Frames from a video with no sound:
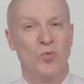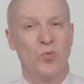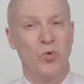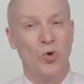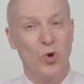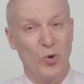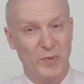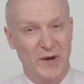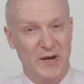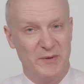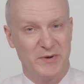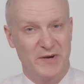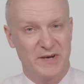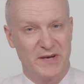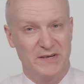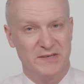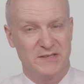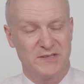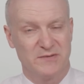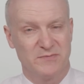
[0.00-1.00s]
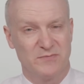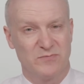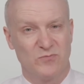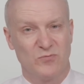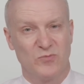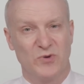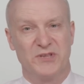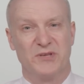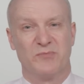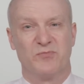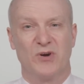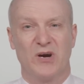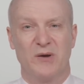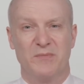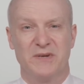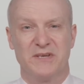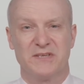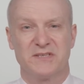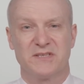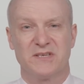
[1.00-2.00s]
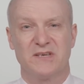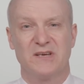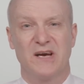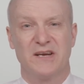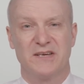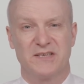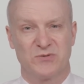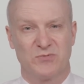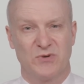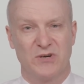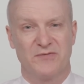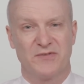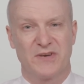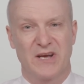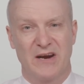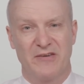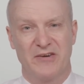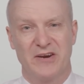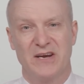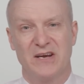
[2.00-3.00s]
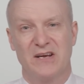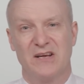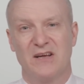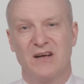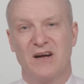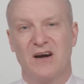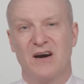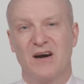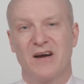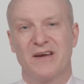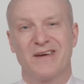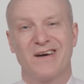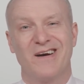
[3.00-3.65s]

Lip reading: Wallpapergate, when the Prime Minister and his wife Carrie hired